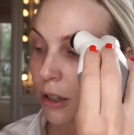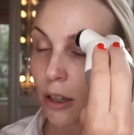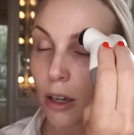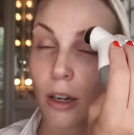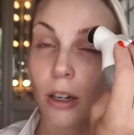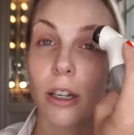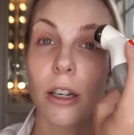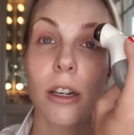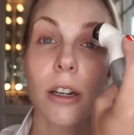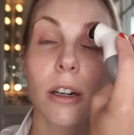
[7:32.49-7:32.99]

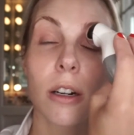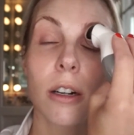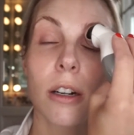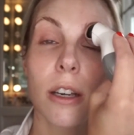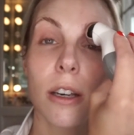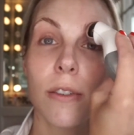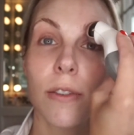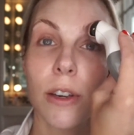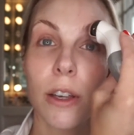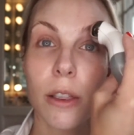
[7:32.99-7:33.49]
Y'all can hear
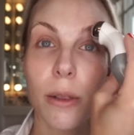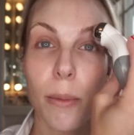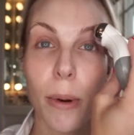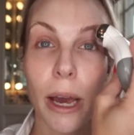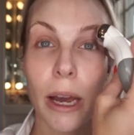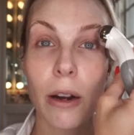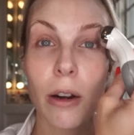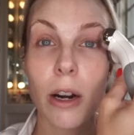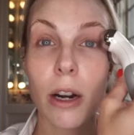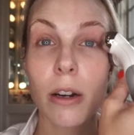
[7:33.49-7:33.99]
Evie in the
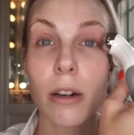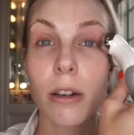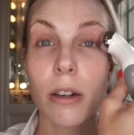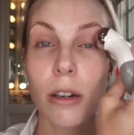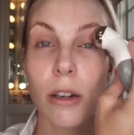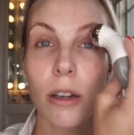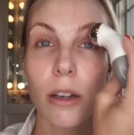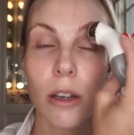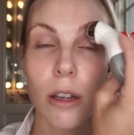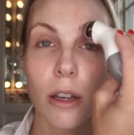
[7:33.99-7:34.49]
background.
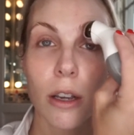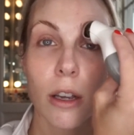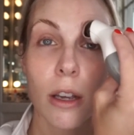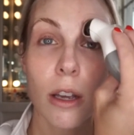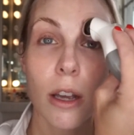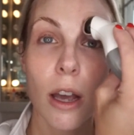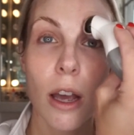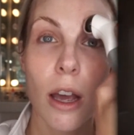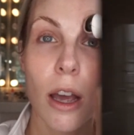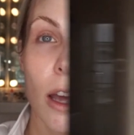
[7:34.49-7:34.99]

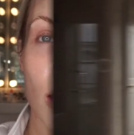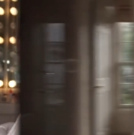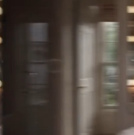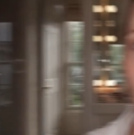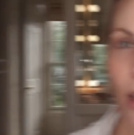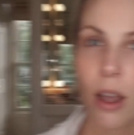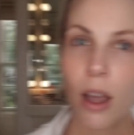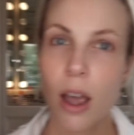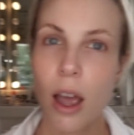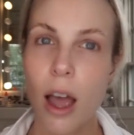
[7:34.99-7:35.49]

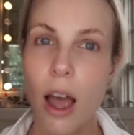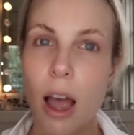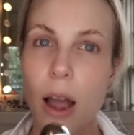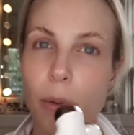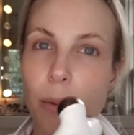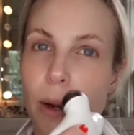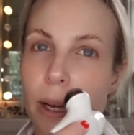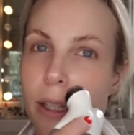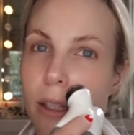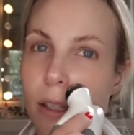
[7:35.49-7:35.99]
I
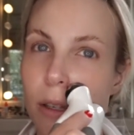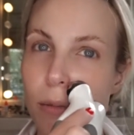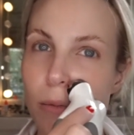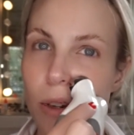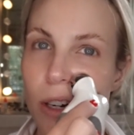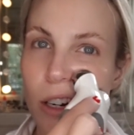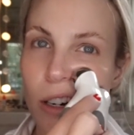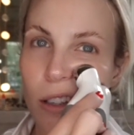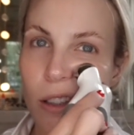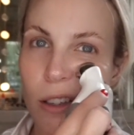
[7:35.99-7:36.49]
read
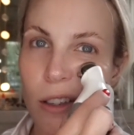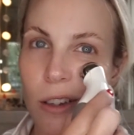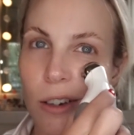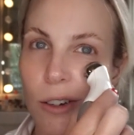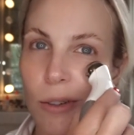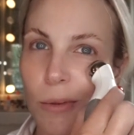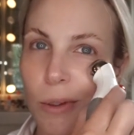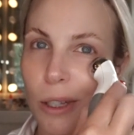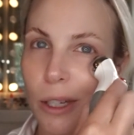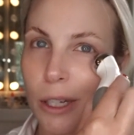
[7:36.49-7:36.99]
somewhere that
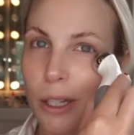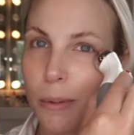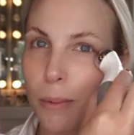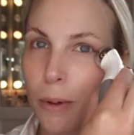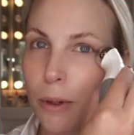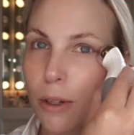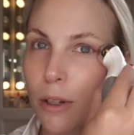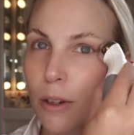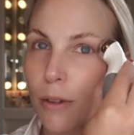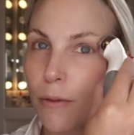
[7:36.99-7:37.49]
you're really
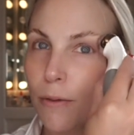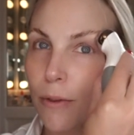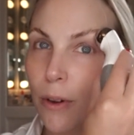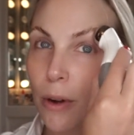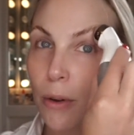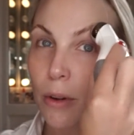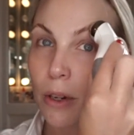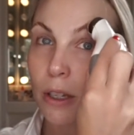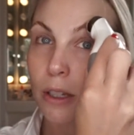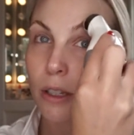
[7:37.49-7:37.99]
supposed to
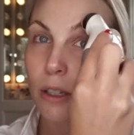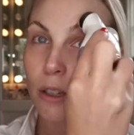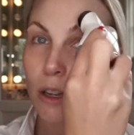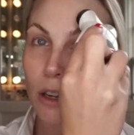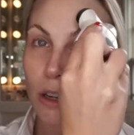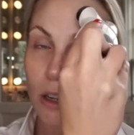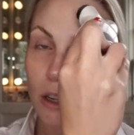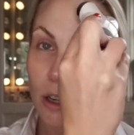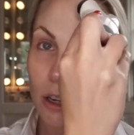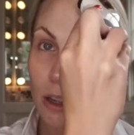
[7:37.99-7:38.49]
focus
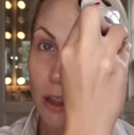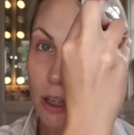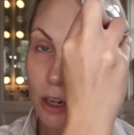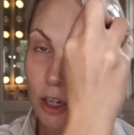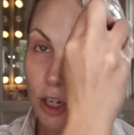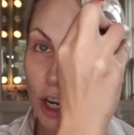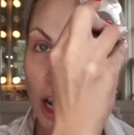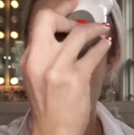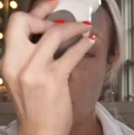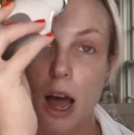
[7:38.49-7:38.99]
on the
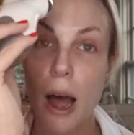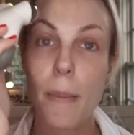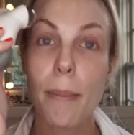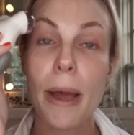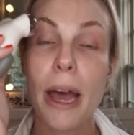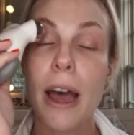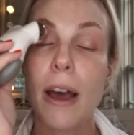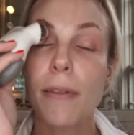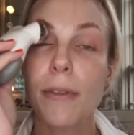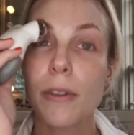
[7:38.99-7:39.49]

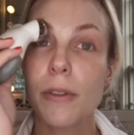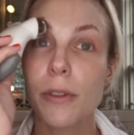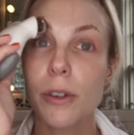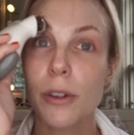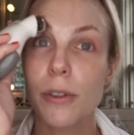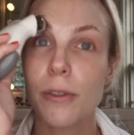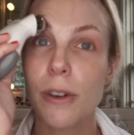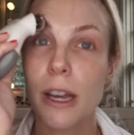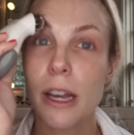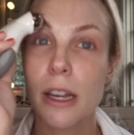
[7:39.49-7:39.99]
top half of
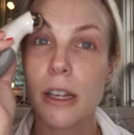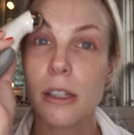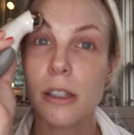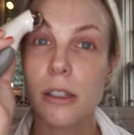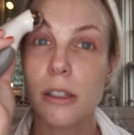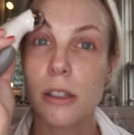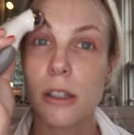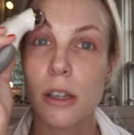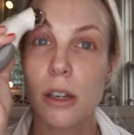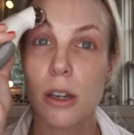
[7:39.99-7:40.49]
your
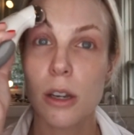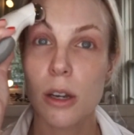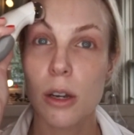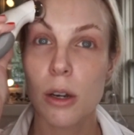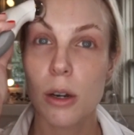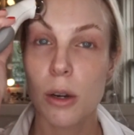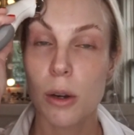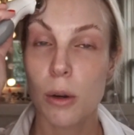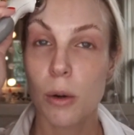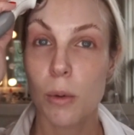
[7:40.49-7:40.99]
face
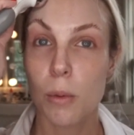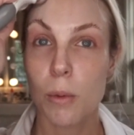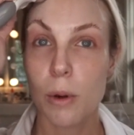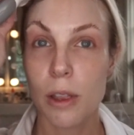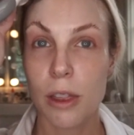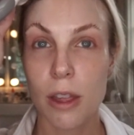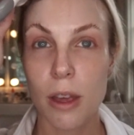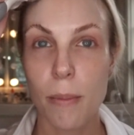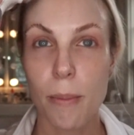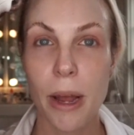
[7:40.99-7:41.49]

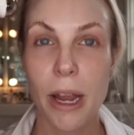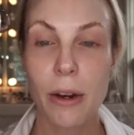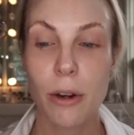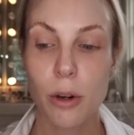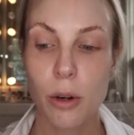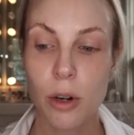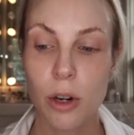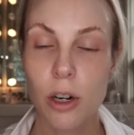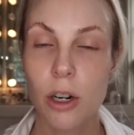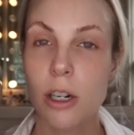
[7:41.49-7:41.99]
with a
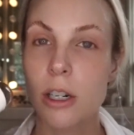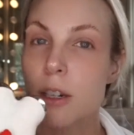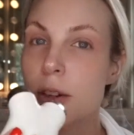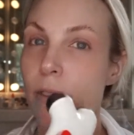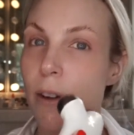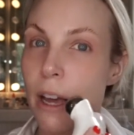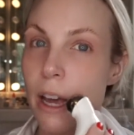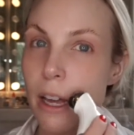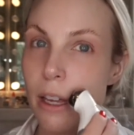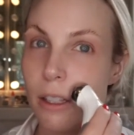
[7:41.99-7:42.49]
microcurrent
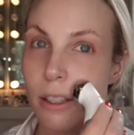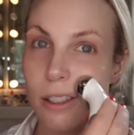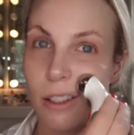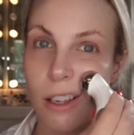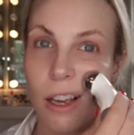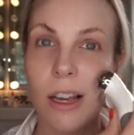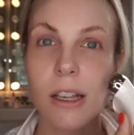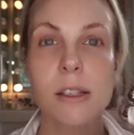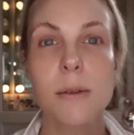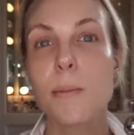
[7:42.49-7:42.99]
device
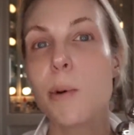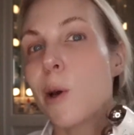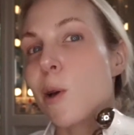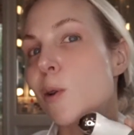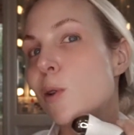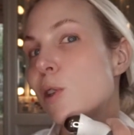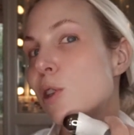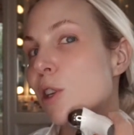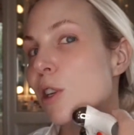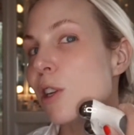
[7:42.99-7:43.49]
as
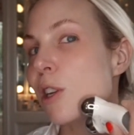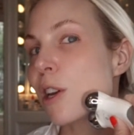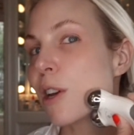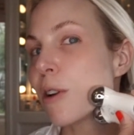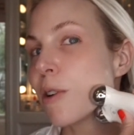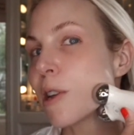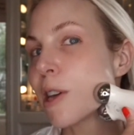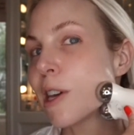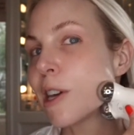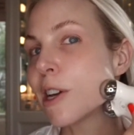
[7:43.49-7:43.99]
opposed to
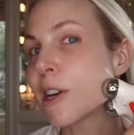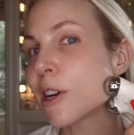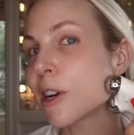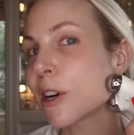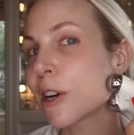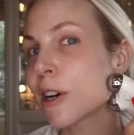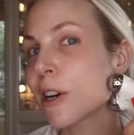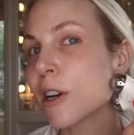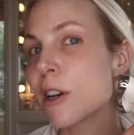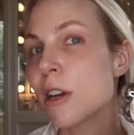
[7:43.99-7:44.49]
down
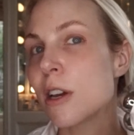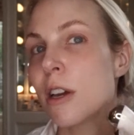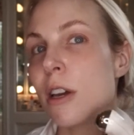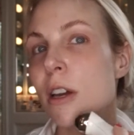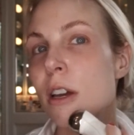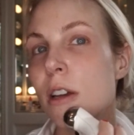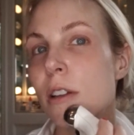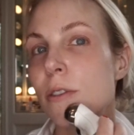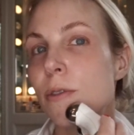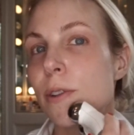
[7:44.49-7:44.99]
here.
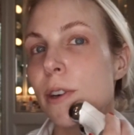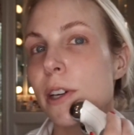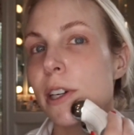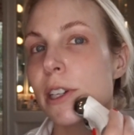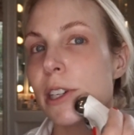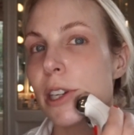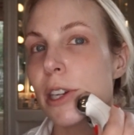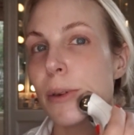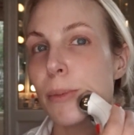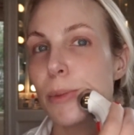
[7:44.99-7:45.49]
It's
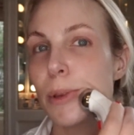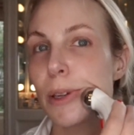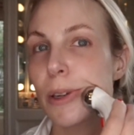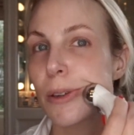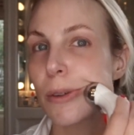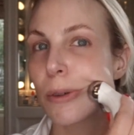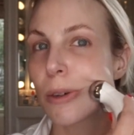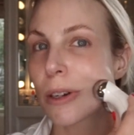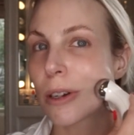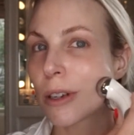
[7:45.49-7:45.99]
very
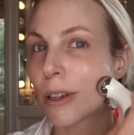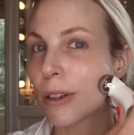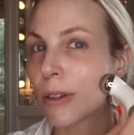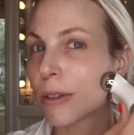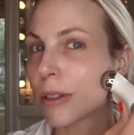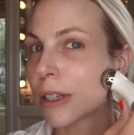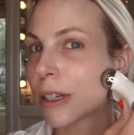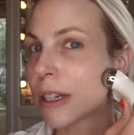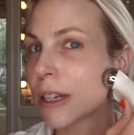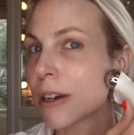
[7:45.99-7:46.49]
tempting to want to
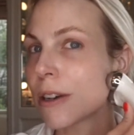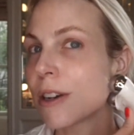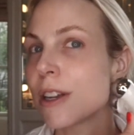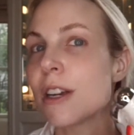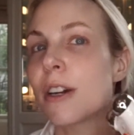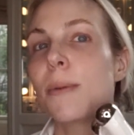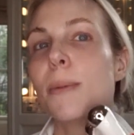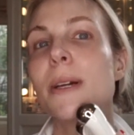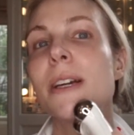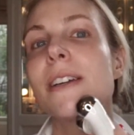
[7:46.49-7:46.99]
use it down
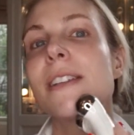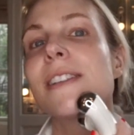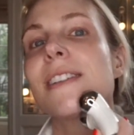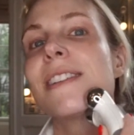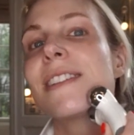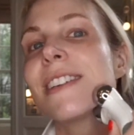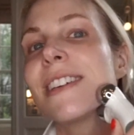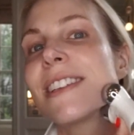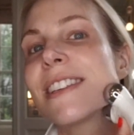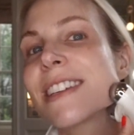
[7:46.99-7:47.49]
here because
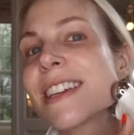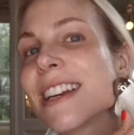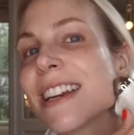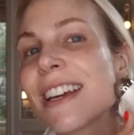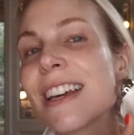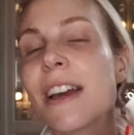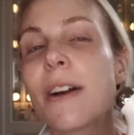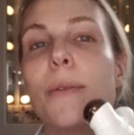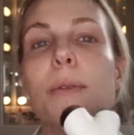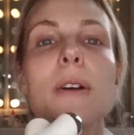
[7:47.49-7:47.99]
it does
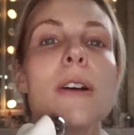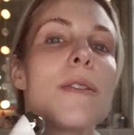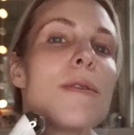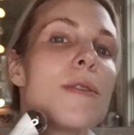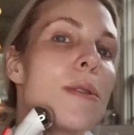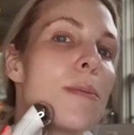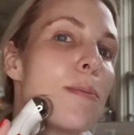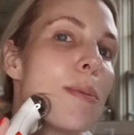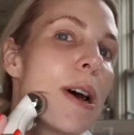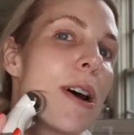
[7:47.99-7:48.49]
kind of get rid
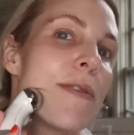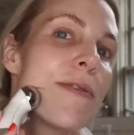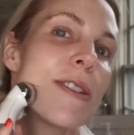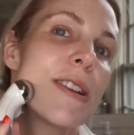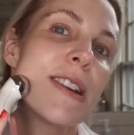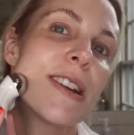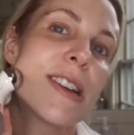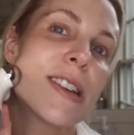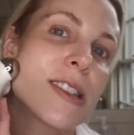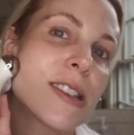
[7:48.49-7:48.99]
of some
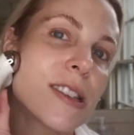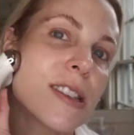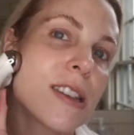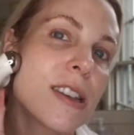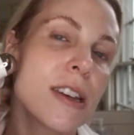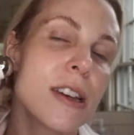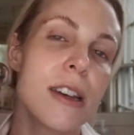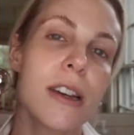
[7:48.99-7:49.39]
puffiness.